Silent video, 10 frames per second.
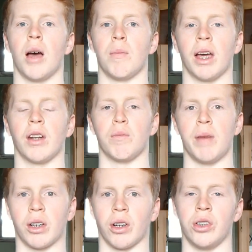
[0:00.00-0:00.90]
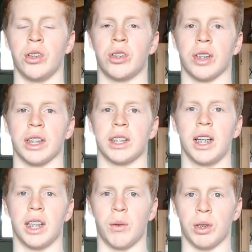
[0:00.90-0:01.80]
amount of
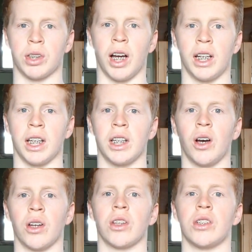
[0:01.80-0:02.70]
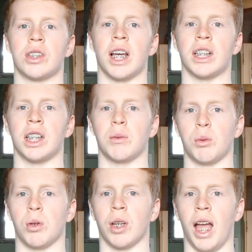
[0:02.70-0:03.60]
macronutrients that we're trying to hit on those days that we
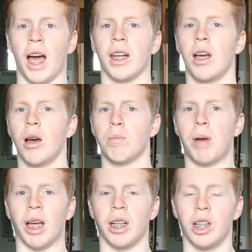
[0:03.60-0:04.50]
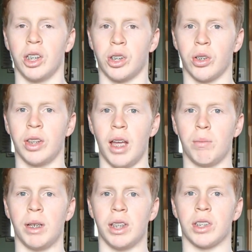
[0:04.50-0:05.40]
work out. But should that
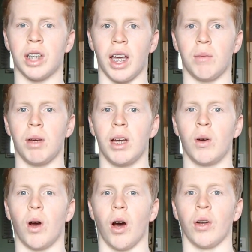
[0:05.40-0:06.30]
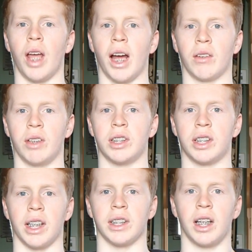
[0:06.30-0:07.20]
be the same on our rest
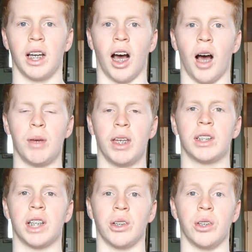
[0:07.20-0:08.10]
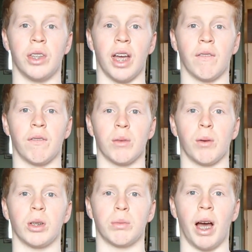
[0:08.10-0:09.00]
days? I'm here to tell you that for the
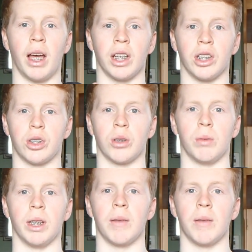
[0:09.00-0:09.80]
most part it should be.